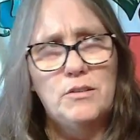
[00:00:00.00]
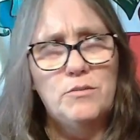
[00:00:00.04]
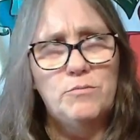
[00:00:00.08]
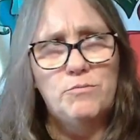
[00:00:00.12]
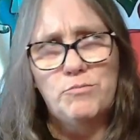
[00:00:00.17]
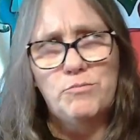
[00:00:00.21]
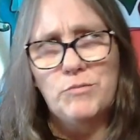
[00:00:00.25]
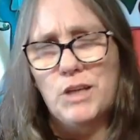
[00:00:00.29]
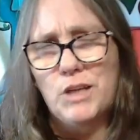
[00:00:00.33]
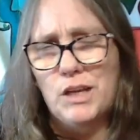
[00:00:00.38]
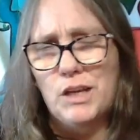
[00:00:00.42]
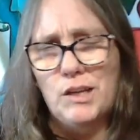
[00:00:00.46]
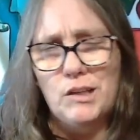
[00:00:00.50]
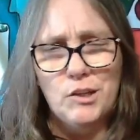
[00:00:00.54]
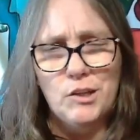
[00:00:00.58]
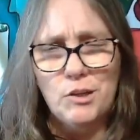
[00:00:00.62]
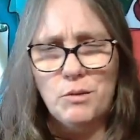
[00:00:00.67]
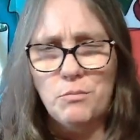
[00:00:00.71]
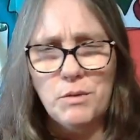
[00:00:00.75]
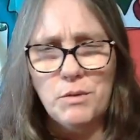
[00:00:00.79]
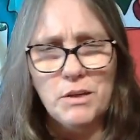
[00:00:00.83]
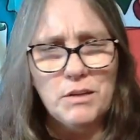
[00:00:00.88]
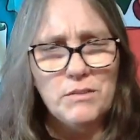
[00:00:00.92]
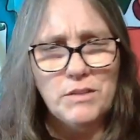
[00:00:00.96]
you got a
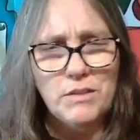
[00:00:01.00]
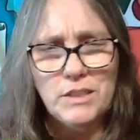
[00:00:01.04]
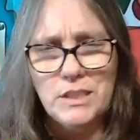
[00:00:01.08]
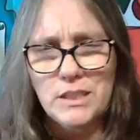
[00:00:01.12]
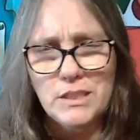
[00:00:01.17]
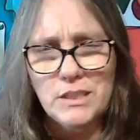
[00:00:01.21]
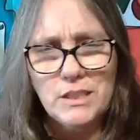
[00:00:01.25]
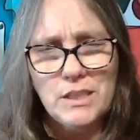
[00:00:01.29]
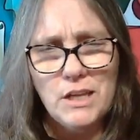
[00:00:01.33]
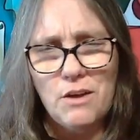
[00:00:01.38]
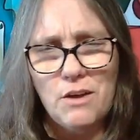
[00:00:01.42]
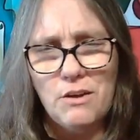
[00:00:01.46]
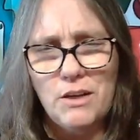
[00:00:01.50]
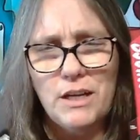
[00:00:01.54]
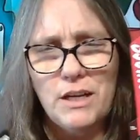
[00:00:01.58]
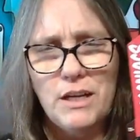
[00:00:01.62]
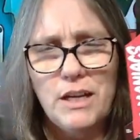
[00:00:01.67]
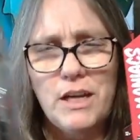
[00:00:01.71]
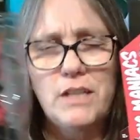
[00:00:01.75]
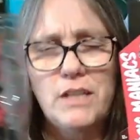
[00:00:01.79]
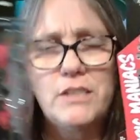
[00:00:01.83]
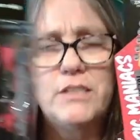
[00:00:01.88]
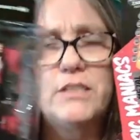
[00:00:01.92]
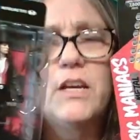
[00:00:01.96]
little bit of a discount, I
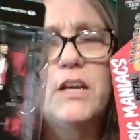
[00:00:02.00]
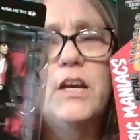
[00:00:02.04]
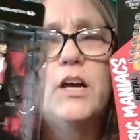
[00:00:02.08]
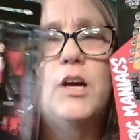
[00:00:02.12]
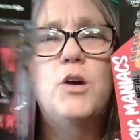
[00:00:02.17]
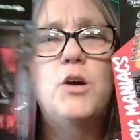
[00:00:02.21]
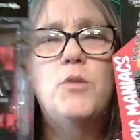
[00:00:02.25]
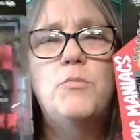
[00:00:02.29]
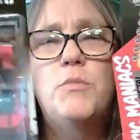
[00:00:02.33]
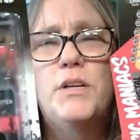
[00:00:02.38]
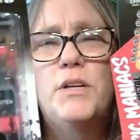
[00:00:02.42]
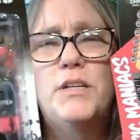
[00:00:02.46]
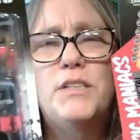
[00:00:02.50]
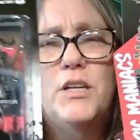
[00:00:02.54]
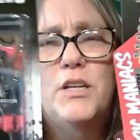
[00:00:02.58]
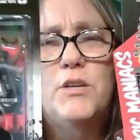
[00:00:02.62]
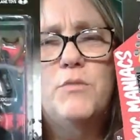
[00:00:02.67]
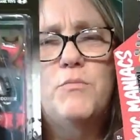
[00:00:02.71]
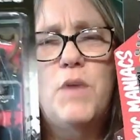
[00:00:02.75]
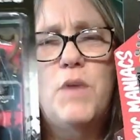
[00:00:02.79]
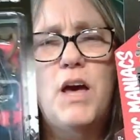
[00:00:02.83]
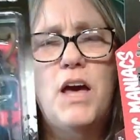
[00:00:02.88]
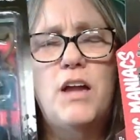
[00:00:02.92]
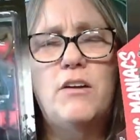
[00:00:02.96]
guess. But it
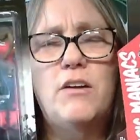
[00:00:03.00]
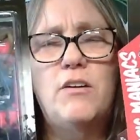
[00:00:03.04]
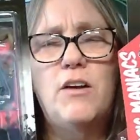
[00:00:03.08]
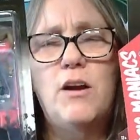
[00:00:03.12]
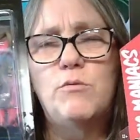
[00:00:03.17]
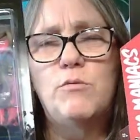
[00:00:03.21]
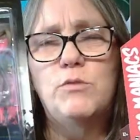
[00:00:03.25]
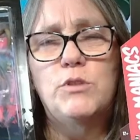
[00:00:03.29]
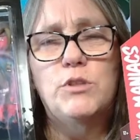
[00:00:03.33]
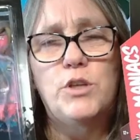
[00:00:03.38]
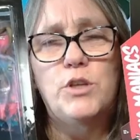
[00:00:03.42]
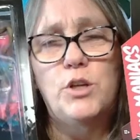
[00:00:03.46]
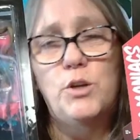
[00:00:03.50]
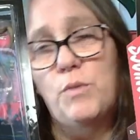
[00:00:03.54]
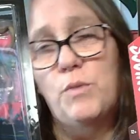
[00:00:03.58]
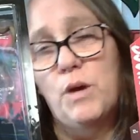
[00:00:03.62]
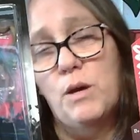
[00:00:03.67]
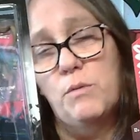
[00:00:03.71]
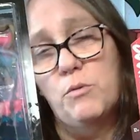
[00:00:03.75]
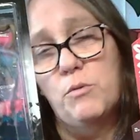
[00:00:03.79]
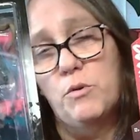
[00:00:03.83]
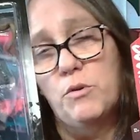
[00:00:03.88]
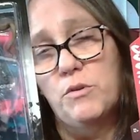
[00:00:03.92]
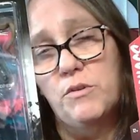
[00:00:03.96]
didn't matter. I was going to
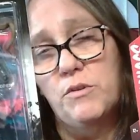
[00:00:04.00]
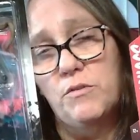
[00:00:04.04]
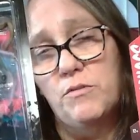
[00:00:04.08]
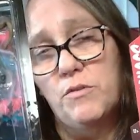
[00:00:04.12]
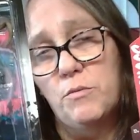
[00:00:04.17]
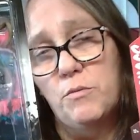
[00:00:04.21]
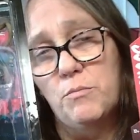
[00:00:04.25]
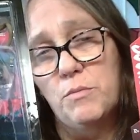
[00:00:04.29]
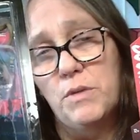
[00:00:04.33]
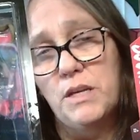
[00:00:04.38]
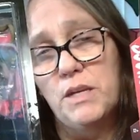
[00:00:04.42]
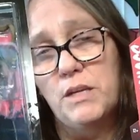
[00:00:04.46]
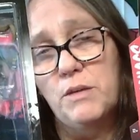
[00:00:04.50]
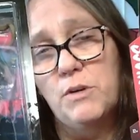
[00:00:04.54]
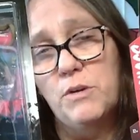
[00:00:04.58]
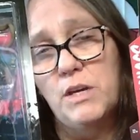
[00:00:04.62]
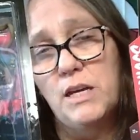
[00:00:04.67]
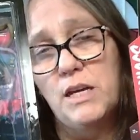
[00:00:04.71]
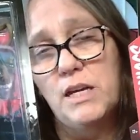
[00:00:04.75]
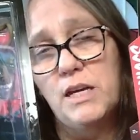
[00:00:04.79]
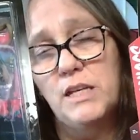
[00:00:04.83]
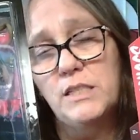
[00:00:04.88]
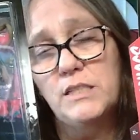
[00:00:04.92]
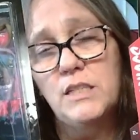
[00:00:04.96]
buy both of them
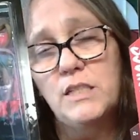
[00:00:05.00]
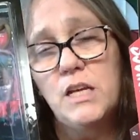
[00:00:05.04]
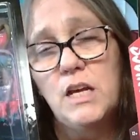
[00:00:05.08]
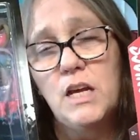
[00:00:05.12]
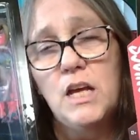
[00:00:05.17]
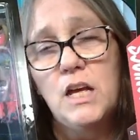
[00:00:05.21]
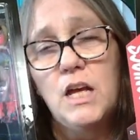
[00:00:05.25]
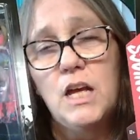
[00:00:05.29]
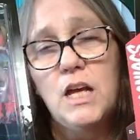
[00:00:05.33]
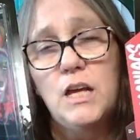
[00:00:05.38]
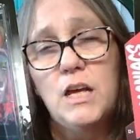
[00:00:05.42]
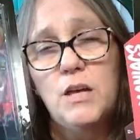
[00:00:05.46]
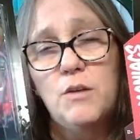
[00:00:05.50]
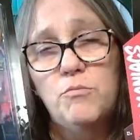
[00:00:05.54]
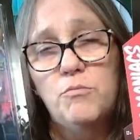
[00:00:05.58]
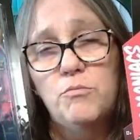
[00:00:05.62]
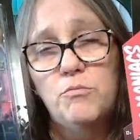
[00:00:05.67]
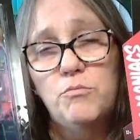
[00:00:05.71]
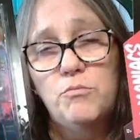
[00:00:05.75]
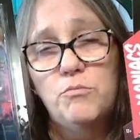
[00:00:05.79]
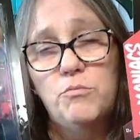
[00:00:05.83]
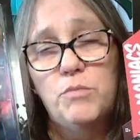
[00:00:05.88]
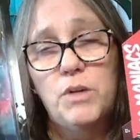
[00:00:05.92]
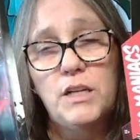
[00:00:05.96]
anyways.
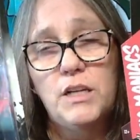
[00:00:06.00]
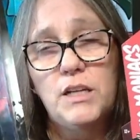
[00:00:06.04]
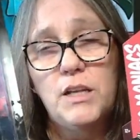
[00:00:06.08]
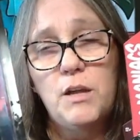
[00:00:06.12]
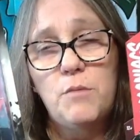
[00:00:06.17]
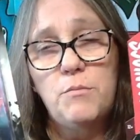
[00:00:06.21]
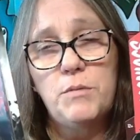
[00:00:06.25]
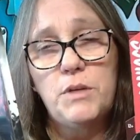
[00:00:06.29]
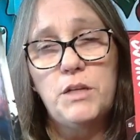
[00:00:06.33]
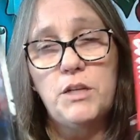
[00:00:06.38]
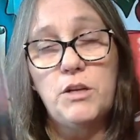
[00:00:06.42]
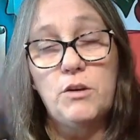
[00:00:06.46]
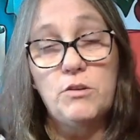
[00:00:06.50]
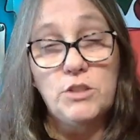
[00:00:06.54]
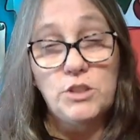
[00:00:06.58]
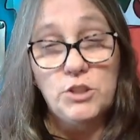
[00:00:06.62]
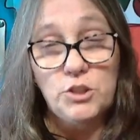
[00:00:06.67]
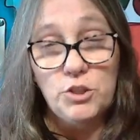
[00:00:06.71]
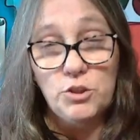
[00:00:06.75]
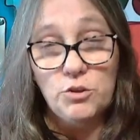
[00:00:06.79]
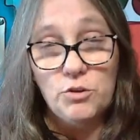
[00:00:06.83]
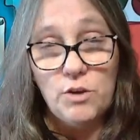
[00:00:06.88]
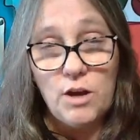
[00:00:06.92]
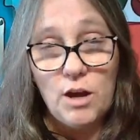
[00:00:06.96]
But let me know,
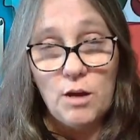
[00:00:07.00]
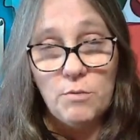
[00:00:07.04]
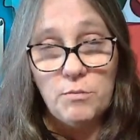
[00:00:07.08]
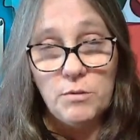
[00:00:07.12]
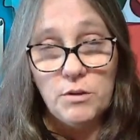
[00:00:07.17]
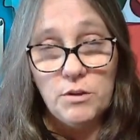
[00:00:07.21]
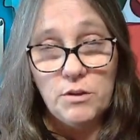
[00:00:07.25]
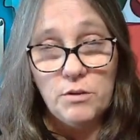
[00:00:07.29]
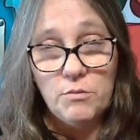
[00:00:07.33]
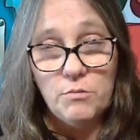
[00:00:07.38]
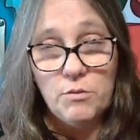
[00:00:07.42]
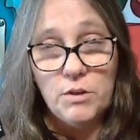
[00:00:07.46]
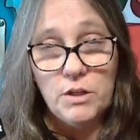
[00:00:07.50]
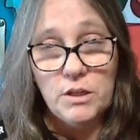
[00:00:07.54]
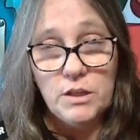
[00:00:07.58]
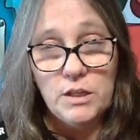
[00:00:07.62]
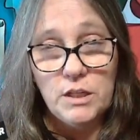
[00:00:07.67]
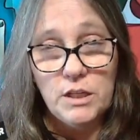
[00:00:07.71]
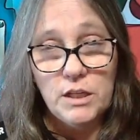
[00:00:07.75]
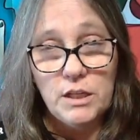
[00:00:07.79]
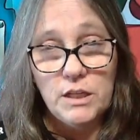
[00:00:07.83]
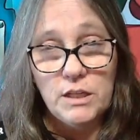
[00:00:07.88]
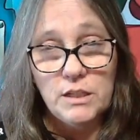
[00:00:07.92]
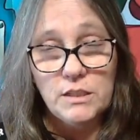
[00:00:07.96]
did you grab either one of
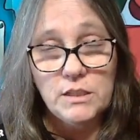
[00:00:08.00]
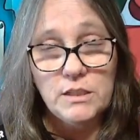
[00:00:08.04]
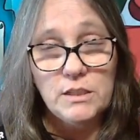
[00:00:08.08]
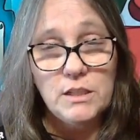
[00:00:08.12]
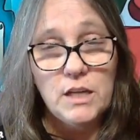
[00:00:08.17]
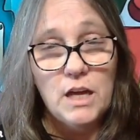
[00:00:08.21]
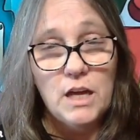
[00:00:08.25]
these?